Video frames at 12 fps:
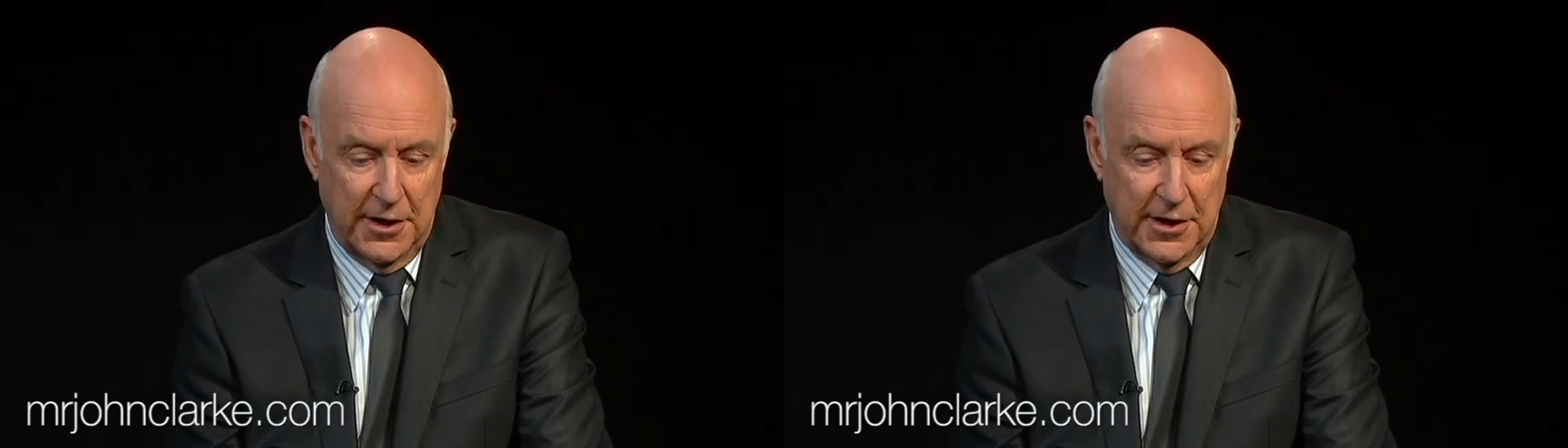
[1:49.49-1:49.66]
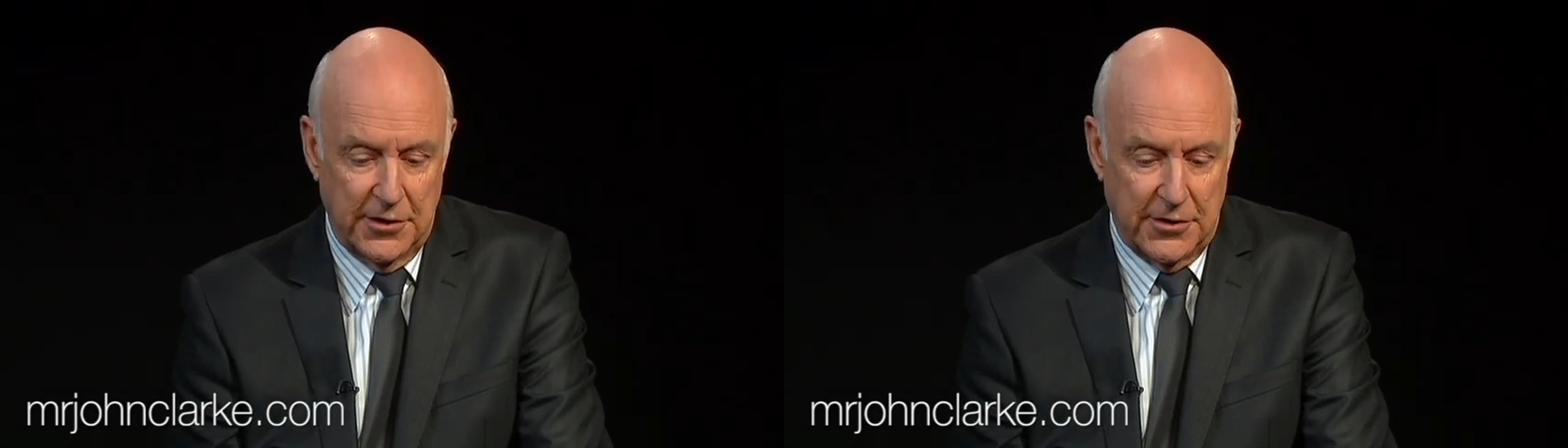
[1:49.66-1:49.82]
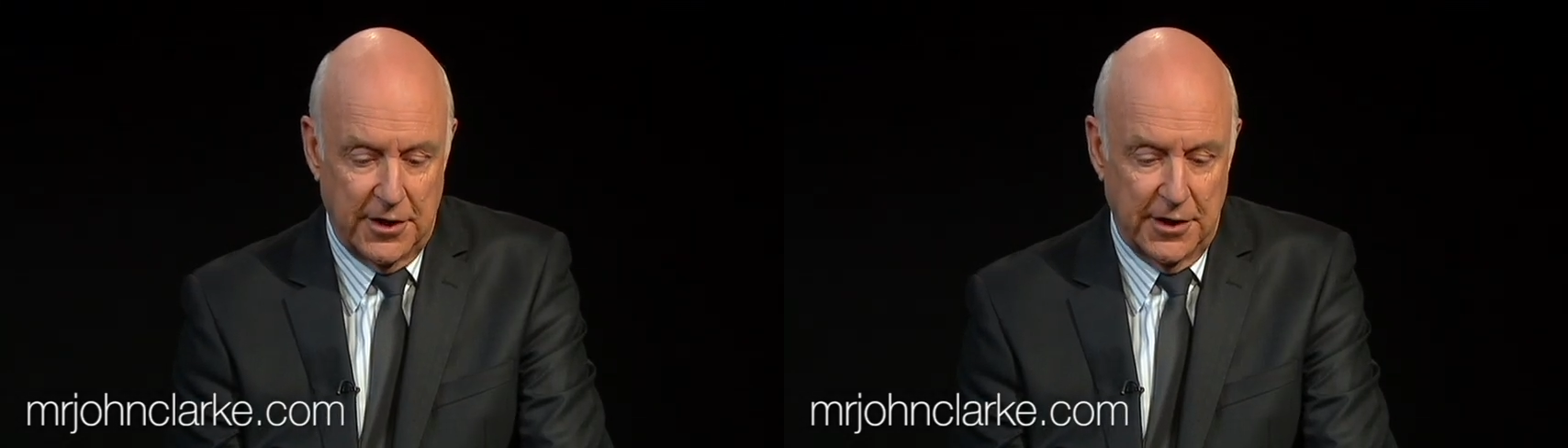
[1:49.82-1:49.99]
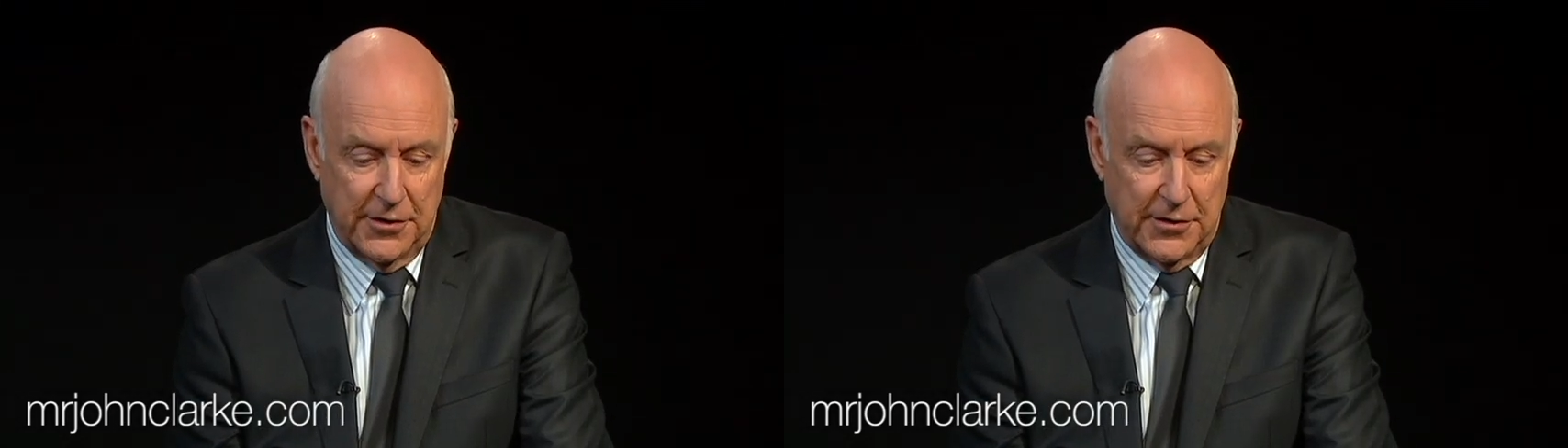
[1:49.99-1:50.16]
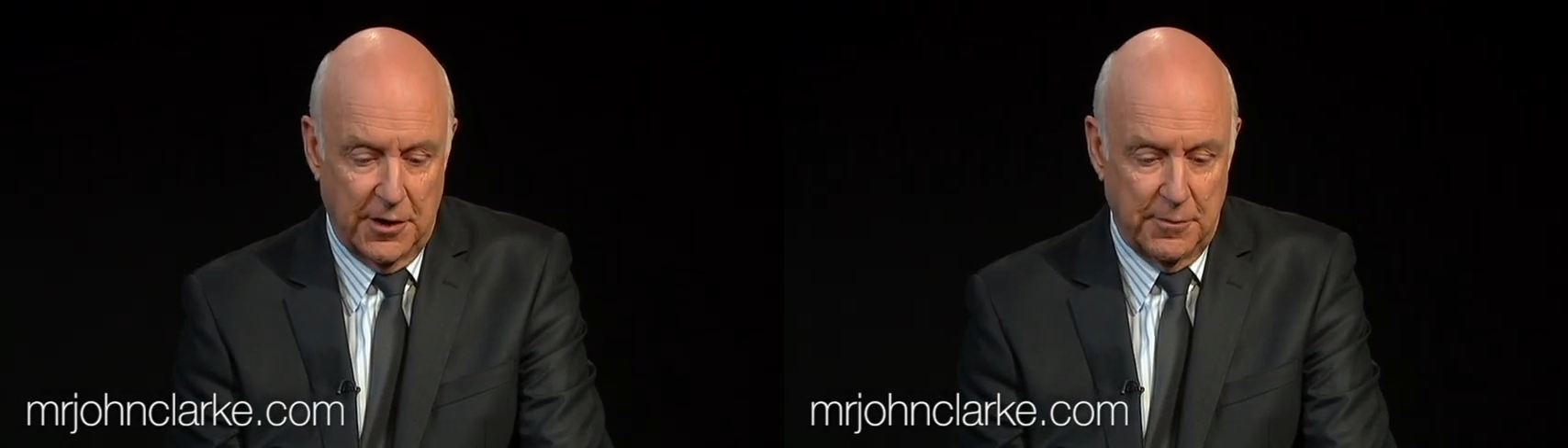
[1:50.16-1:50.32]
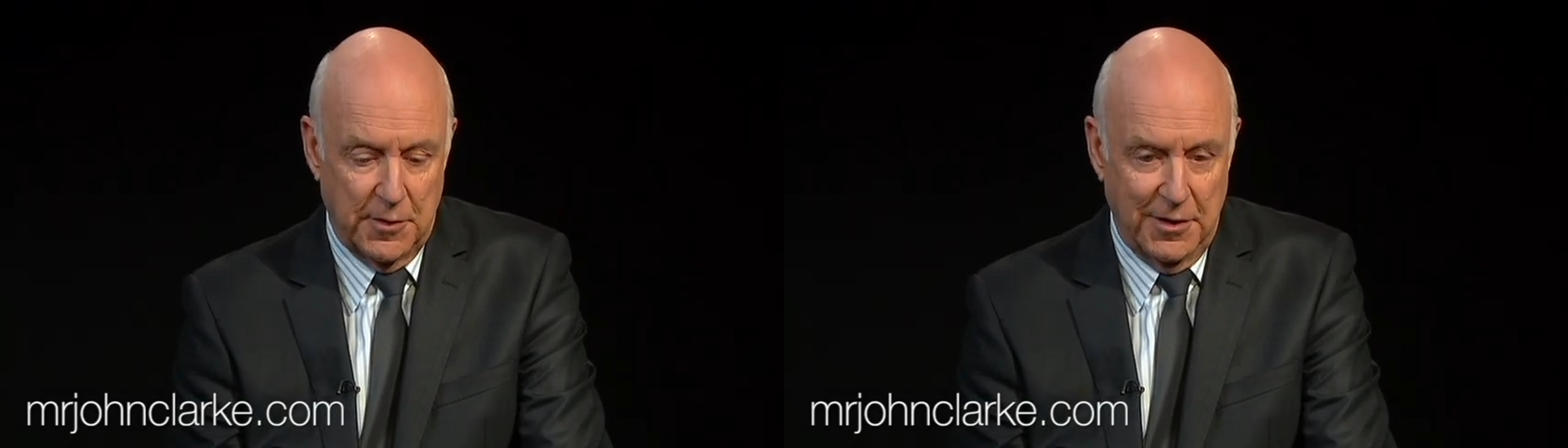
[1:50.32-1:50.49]
there to try and
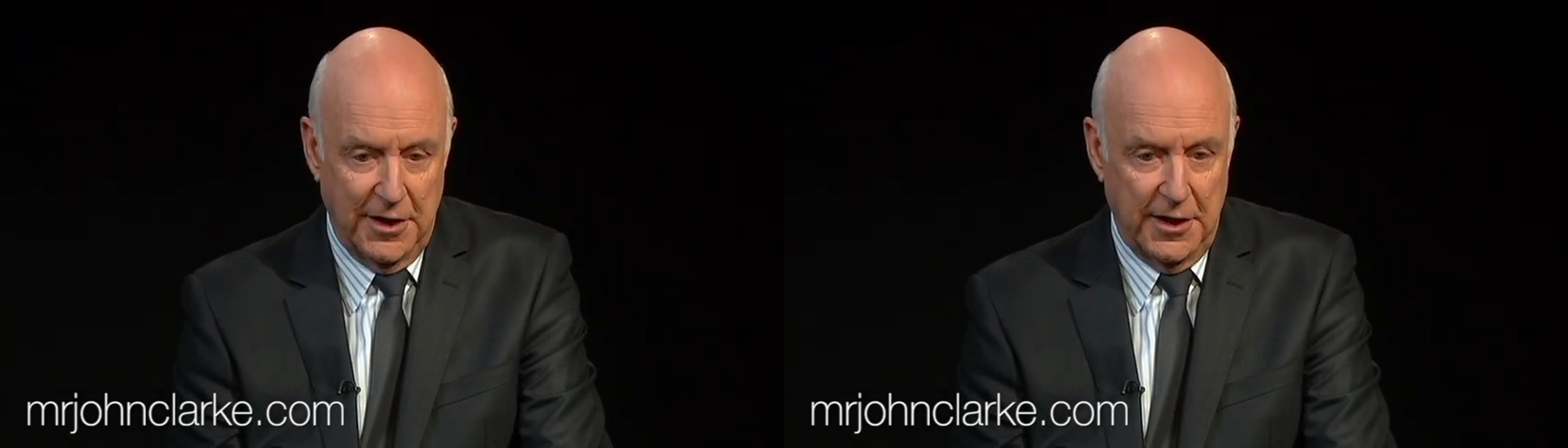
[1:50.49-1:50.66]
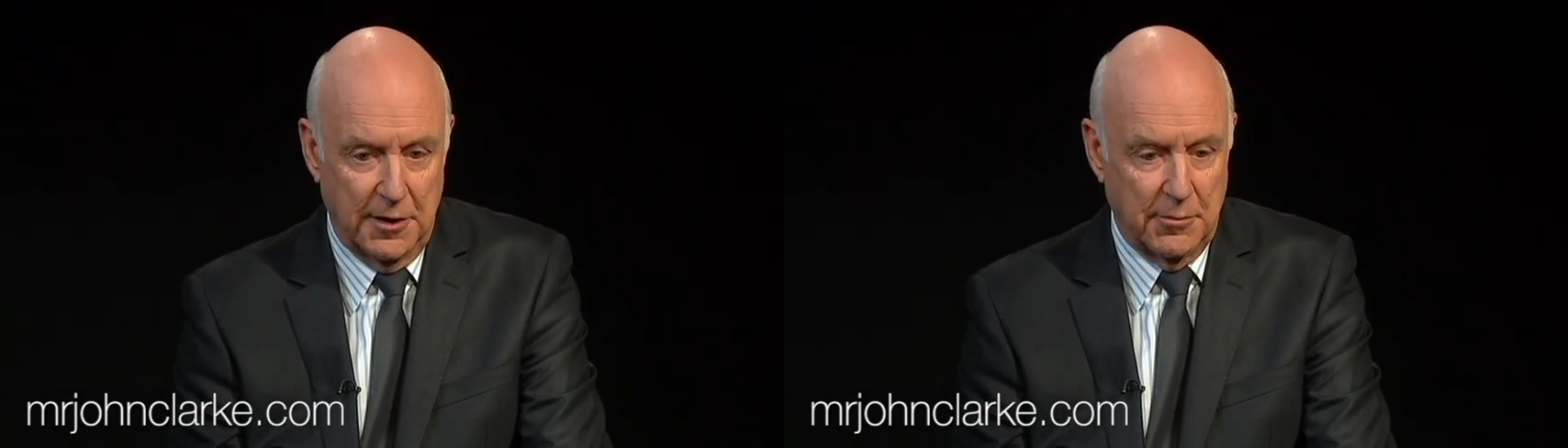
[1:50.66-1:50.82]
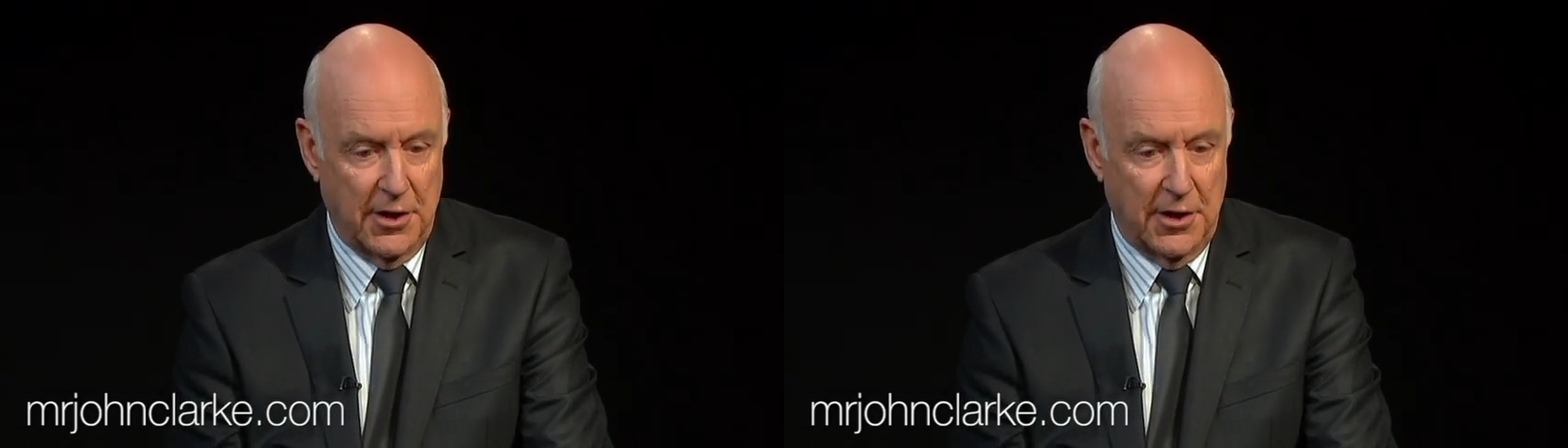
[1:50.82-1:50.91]
stop the bleeding,